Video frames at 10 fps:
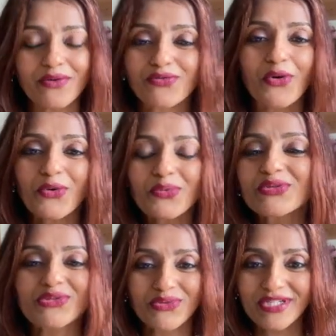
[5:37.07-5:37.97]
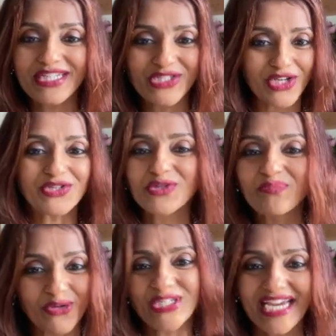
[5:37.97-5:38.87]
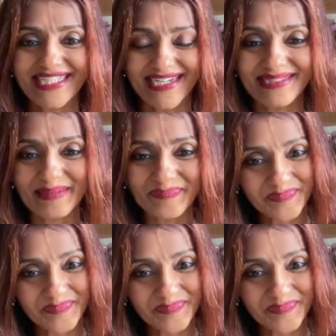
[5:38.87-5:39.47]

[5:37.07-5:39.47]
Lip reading: role was really just to protect us.